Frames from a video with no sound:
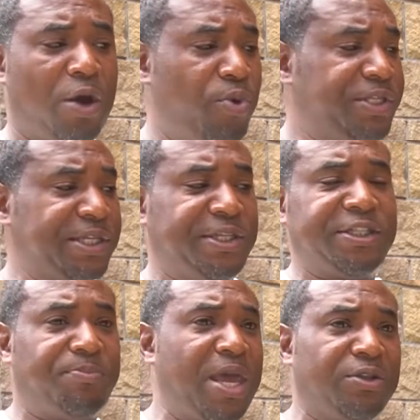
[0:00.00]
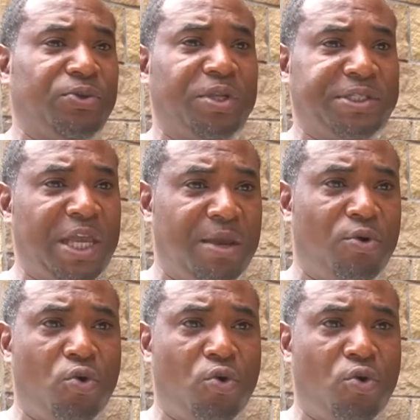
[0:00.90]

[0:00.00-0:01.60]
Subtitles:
And we just dismantled the team